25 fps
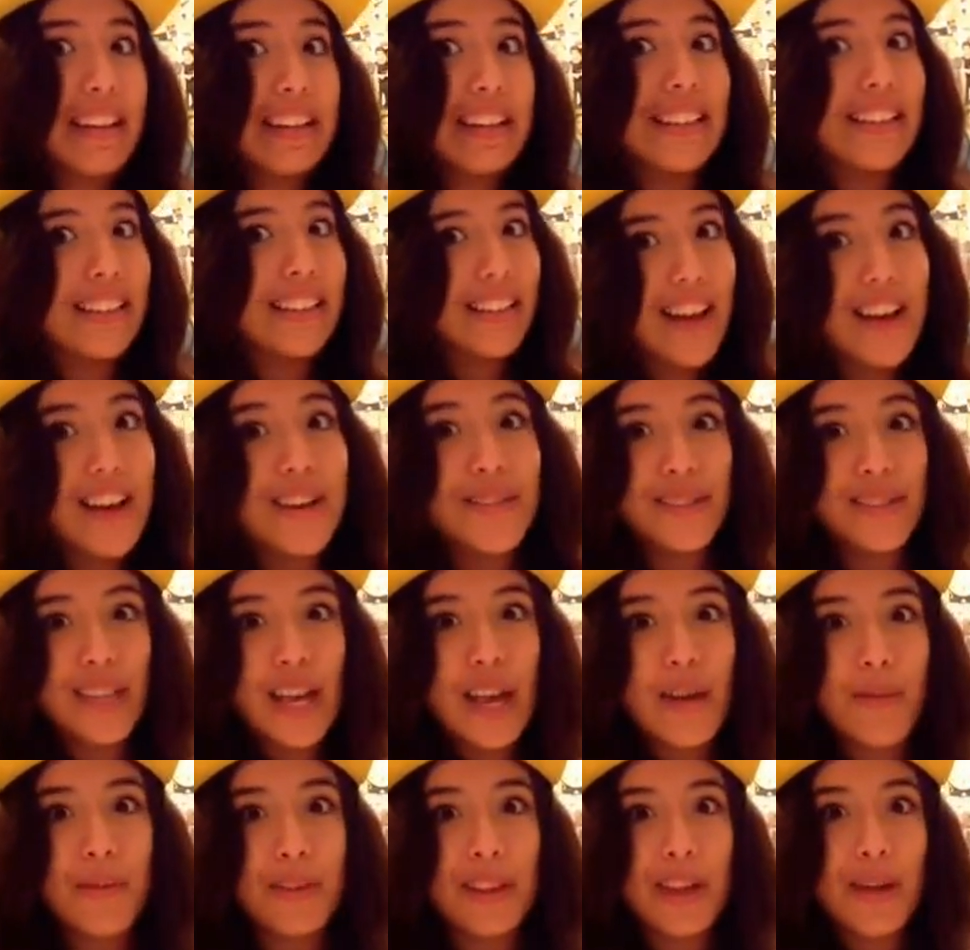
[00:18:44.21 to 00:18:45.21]
a lot of
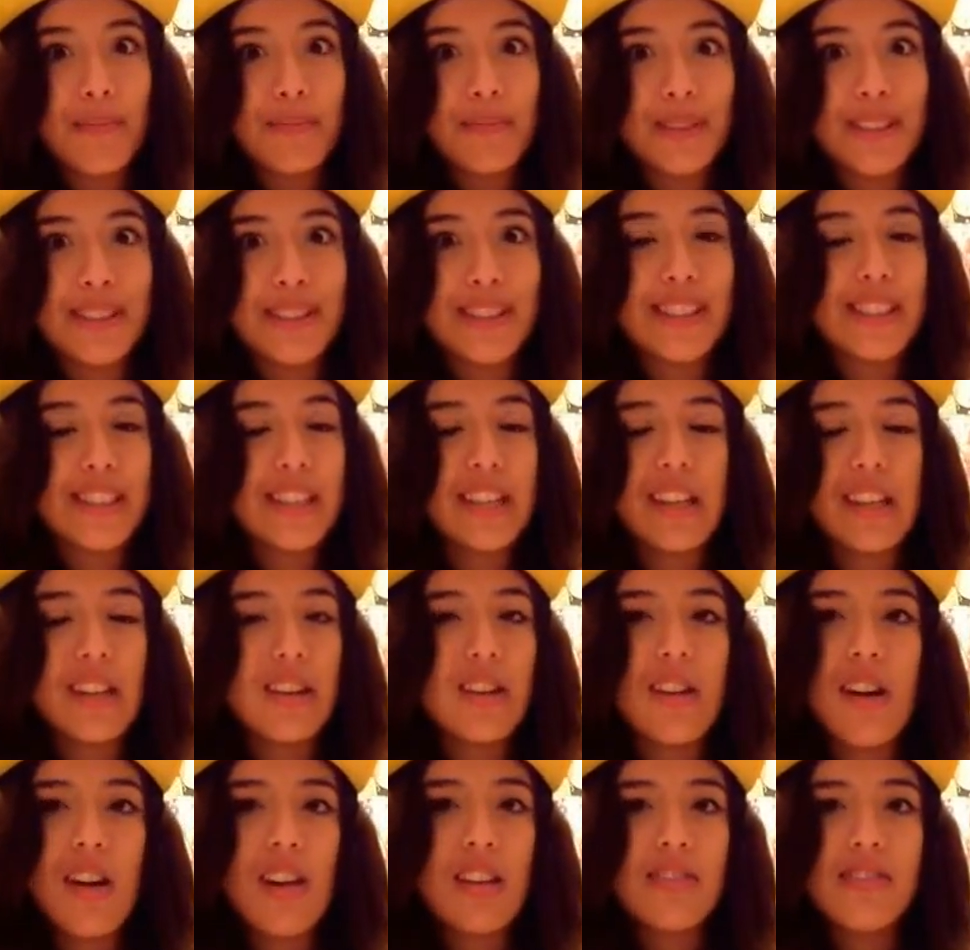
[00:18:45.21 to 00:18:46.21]
time with that person and then
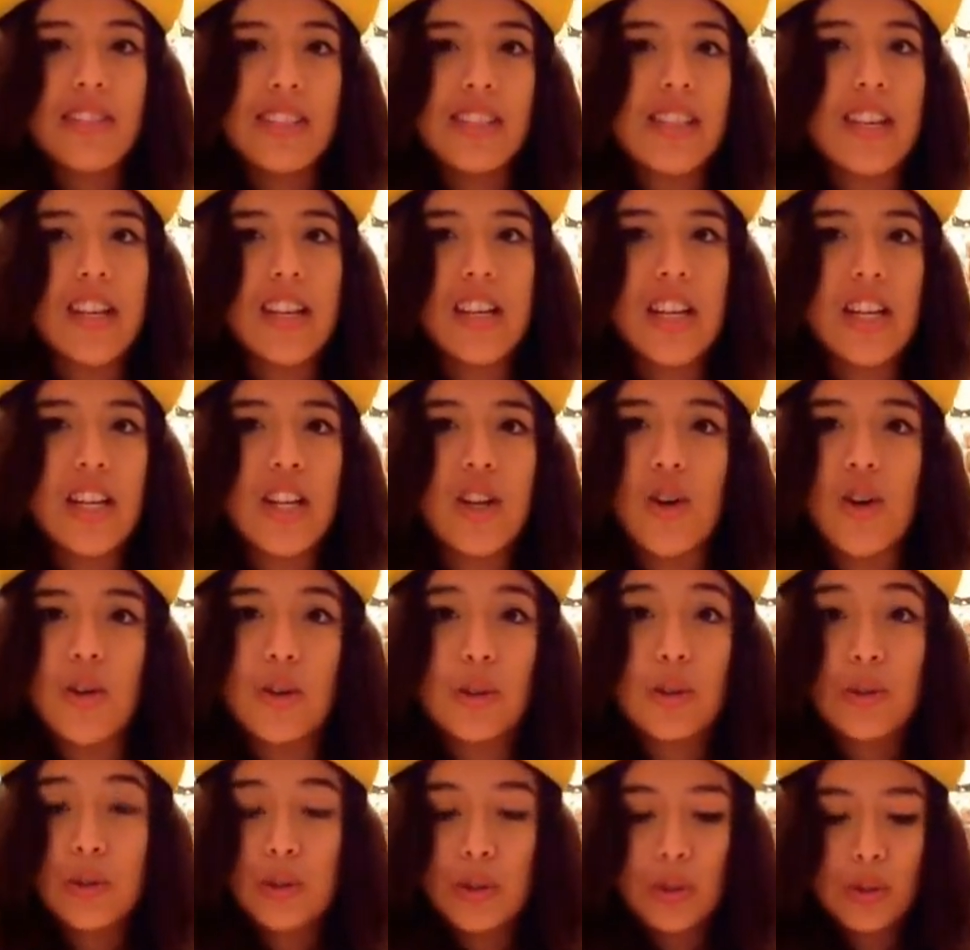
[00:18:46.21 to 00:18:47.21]
all of a sudden it
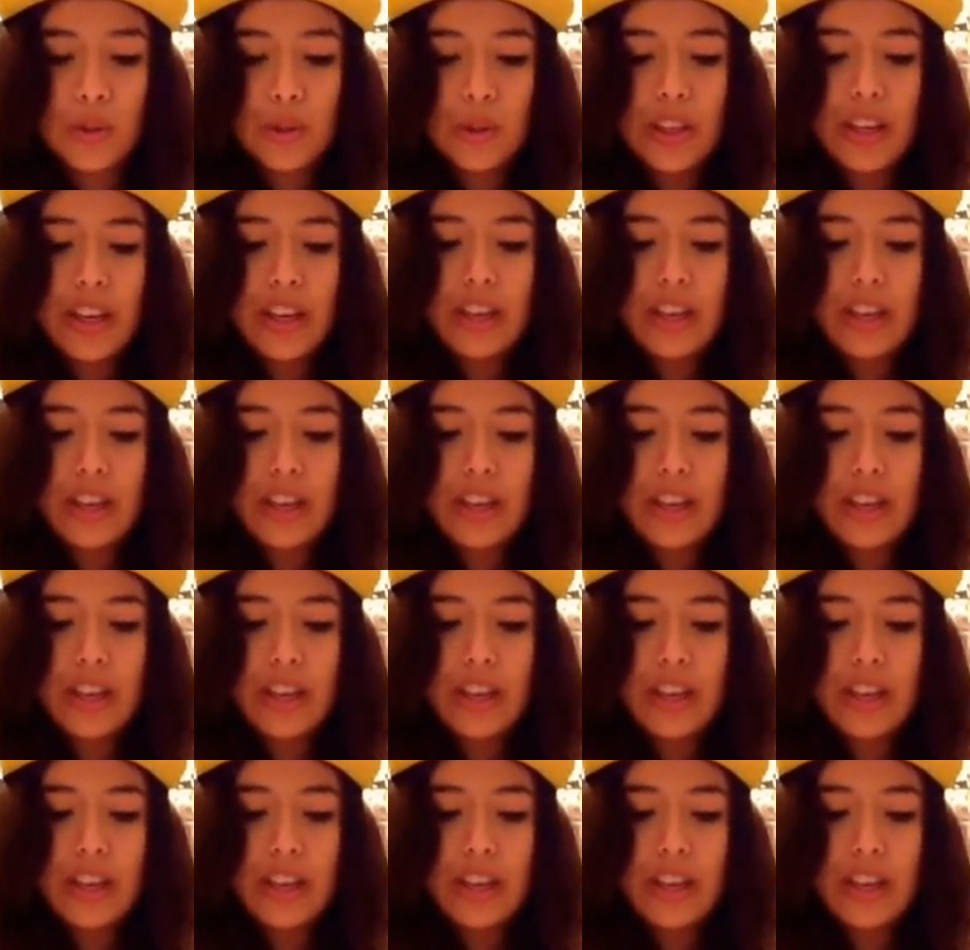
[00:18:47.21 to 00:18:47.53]
goes to,